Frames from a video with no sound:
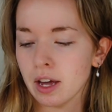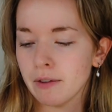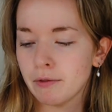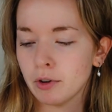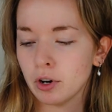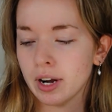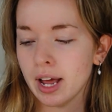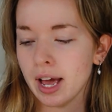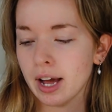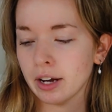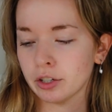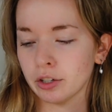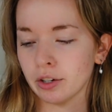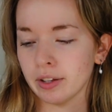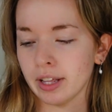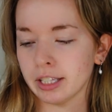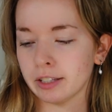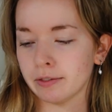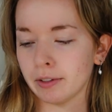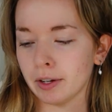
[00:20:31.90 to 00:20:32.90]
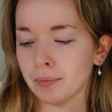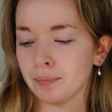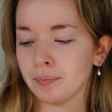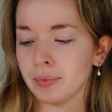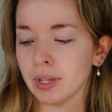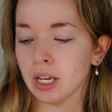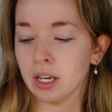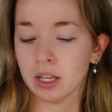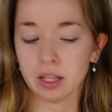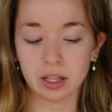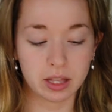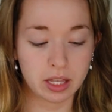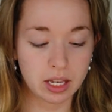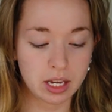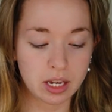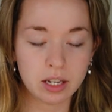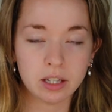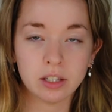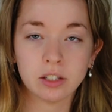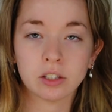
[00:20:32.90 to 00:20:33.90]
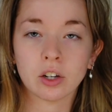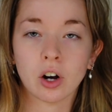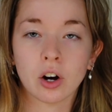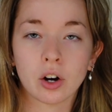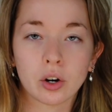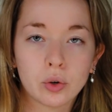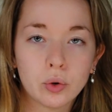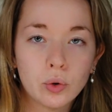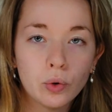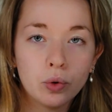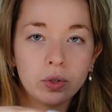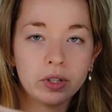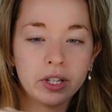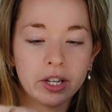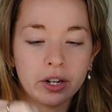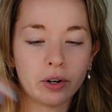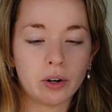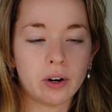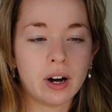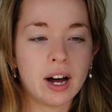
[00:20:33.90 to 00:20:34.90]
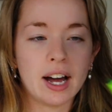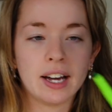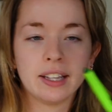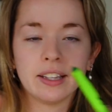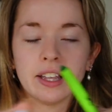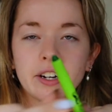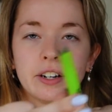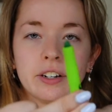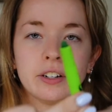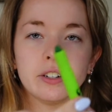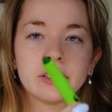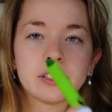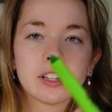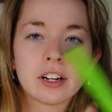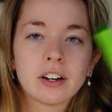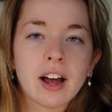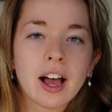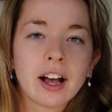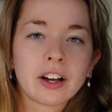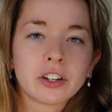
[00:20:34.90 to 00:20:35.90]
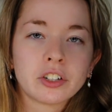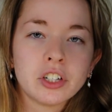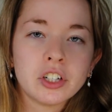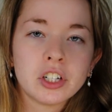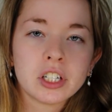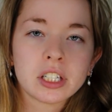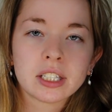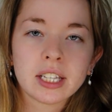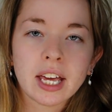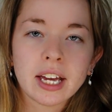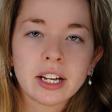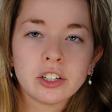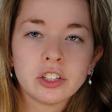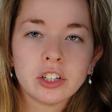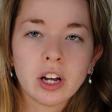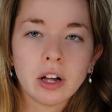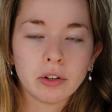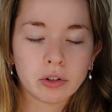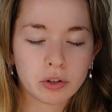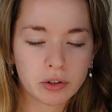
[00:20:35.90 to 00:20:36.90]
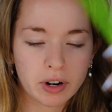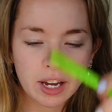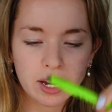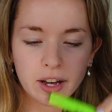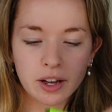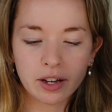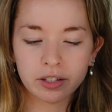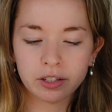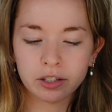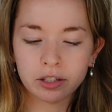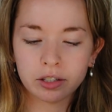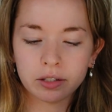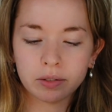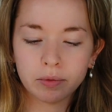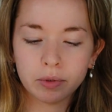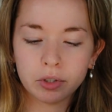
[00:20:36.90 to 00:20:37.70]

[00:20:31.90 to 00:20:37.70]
if you're an actor, that's fun. These are cool little highlighters that are actually just like gel crayons,